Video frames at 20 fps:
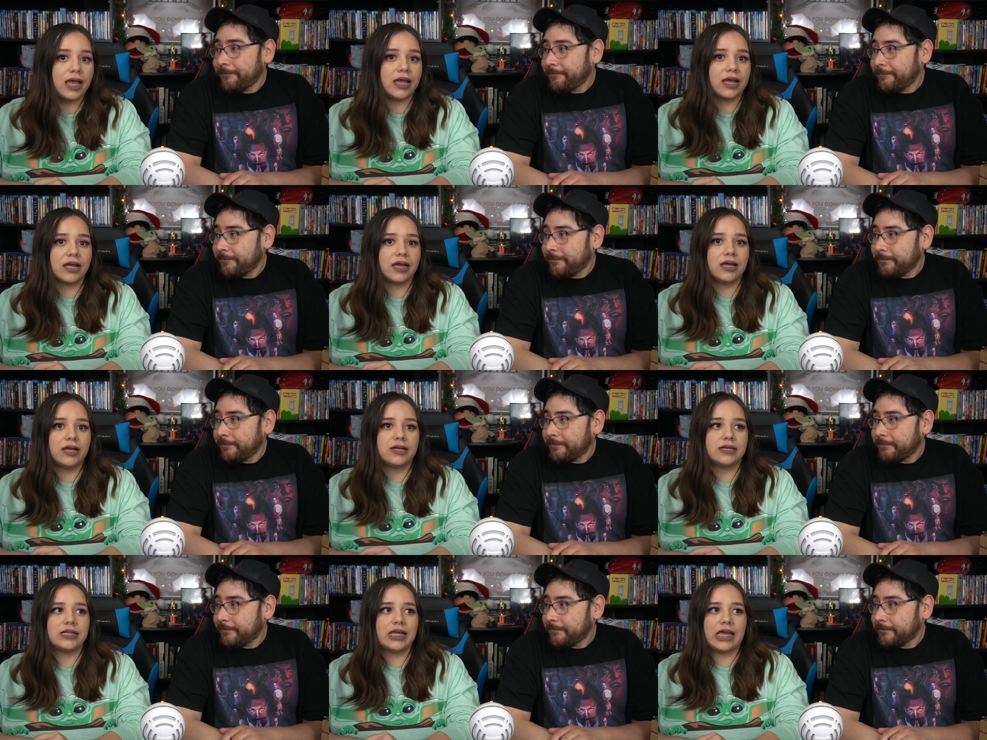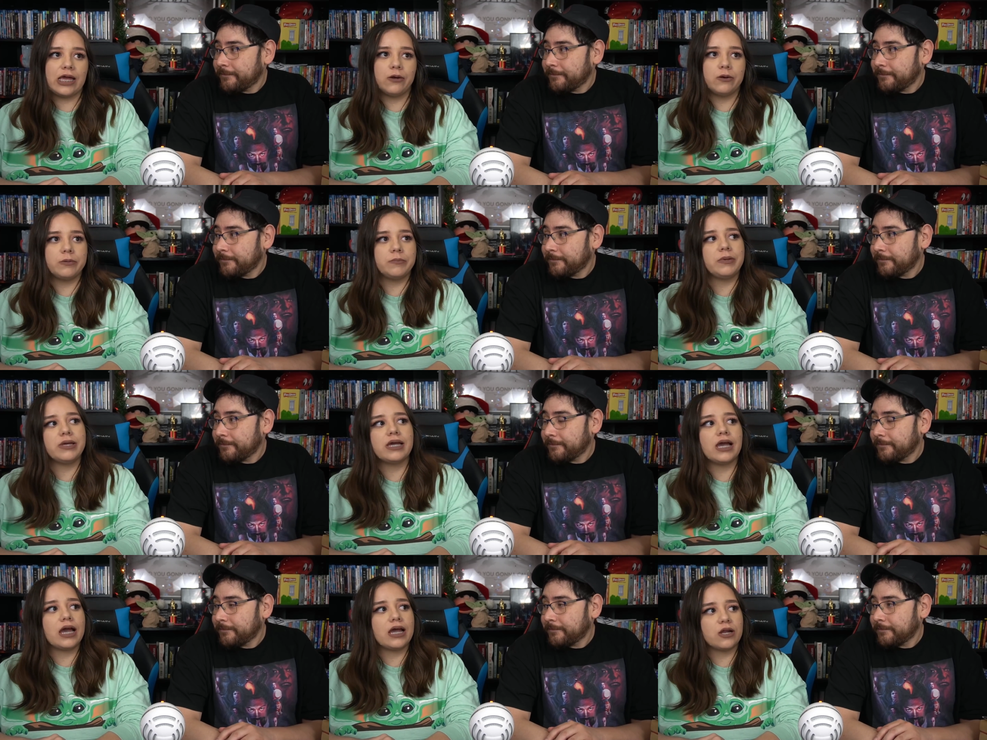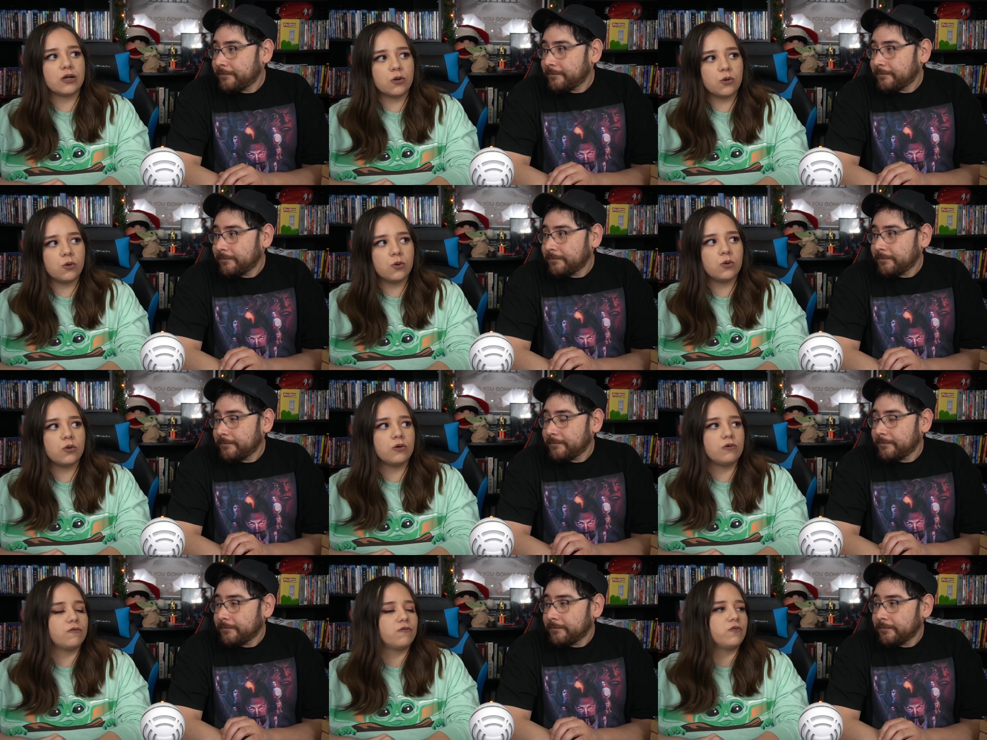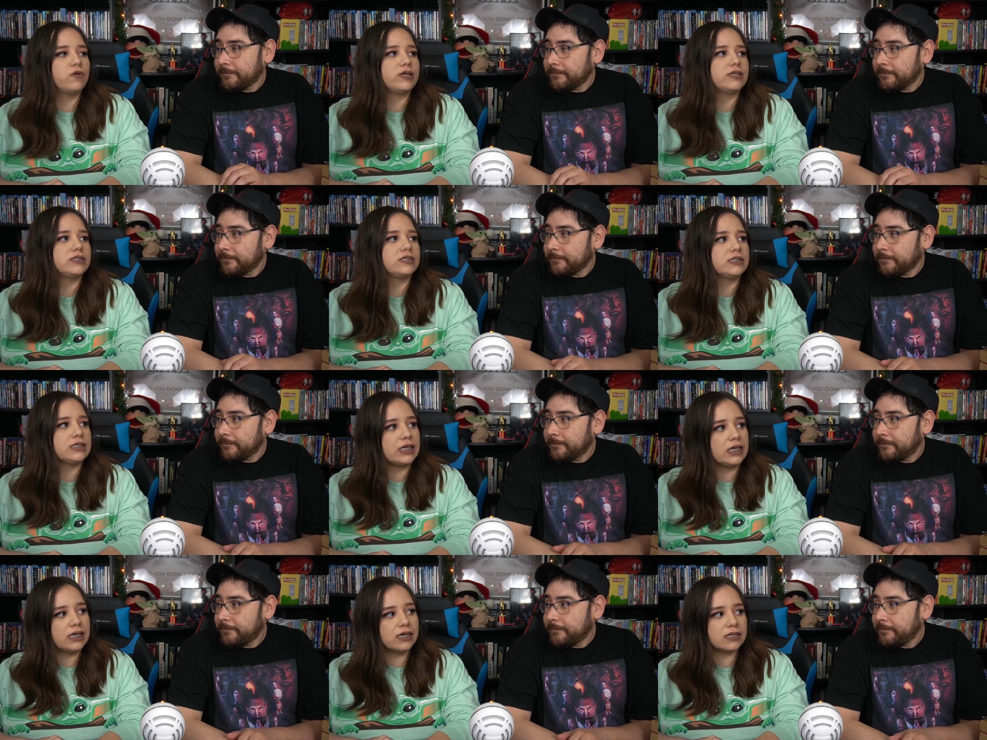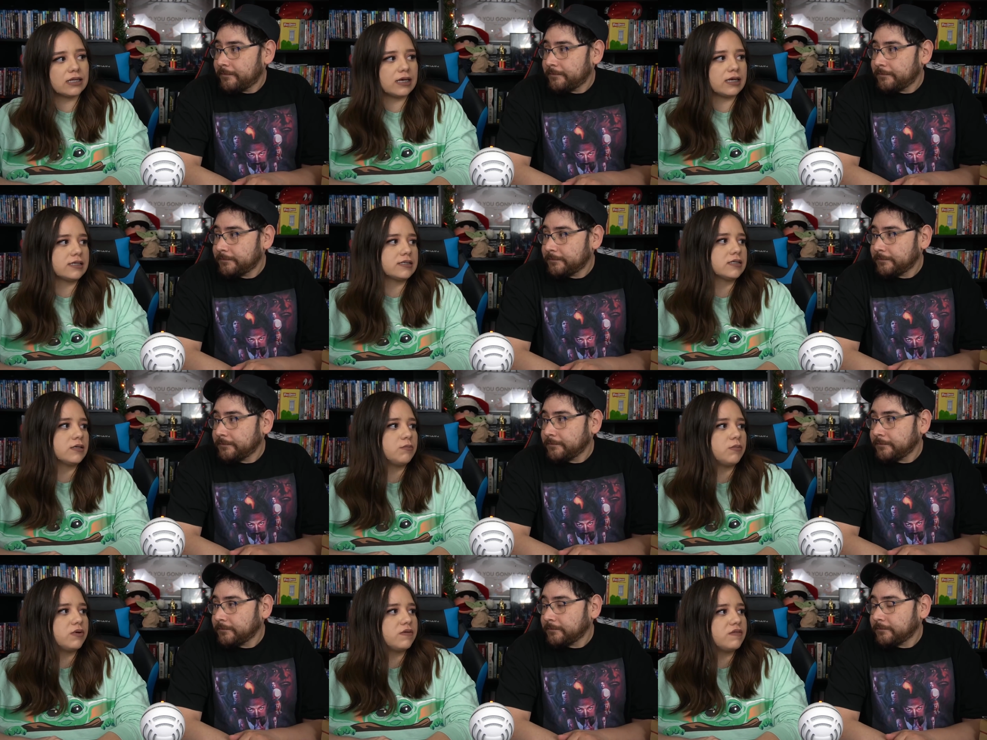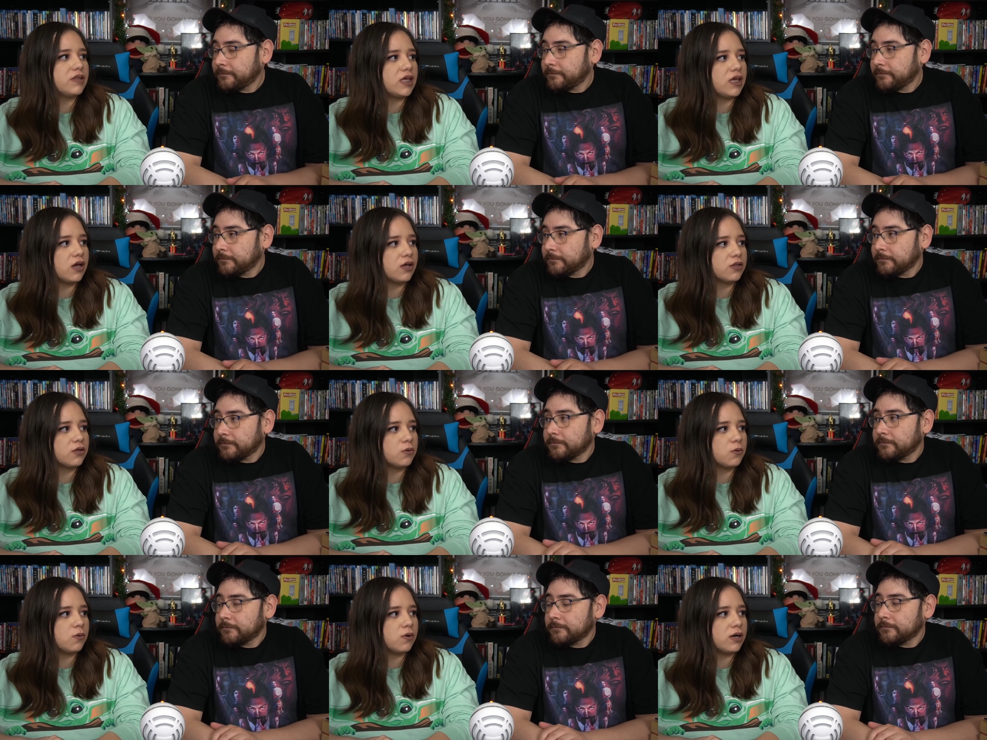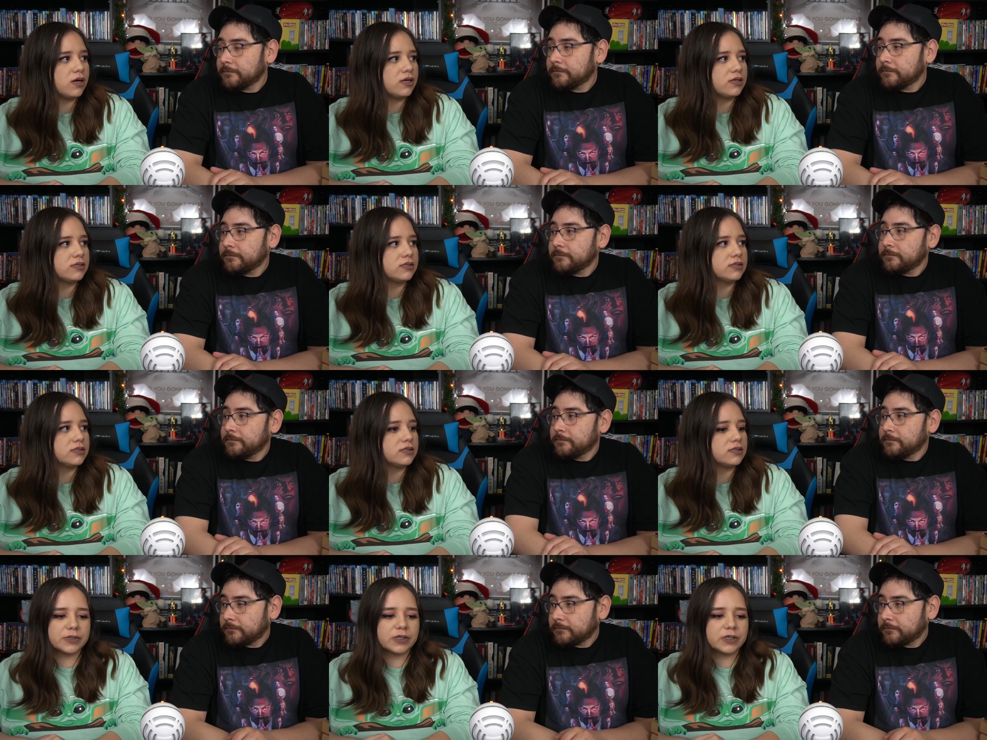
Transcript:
Speaker 1: and it would be kind of cool if we see like some of the other ones ones,